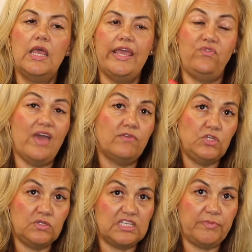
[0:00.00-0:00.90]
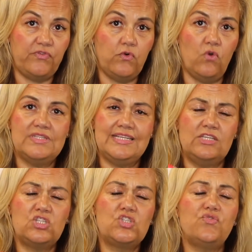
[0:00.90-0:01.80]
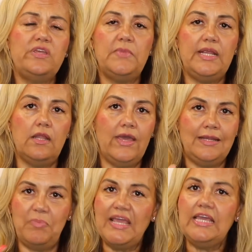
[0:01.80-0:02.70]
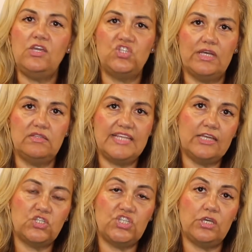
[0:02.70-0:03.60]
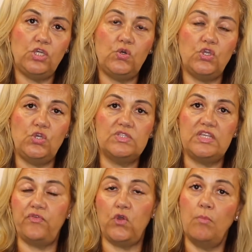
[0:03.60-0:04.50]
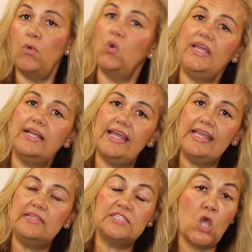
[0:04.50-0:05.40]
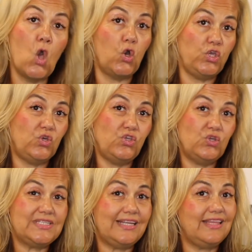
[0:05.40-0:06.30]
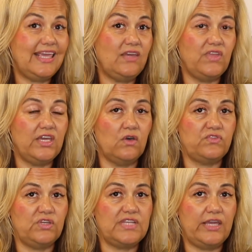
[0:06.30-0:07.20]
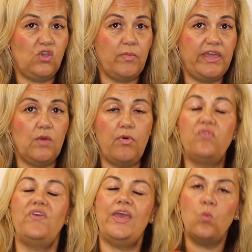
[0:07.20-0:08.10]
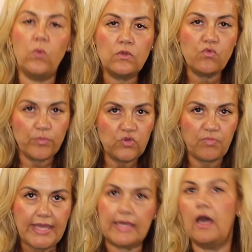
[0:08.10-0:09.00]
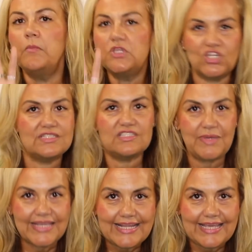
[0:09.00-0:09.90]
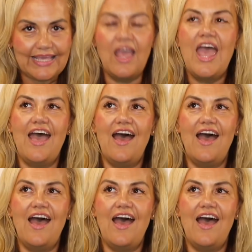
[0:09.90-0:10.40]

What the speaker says: If you haven't used it before, it's an extremely light pinky gel texture. You can use it for your morning cleanse, or you can use it in the evening after you've taken your makeup off. It will remove makeup, just to be clear.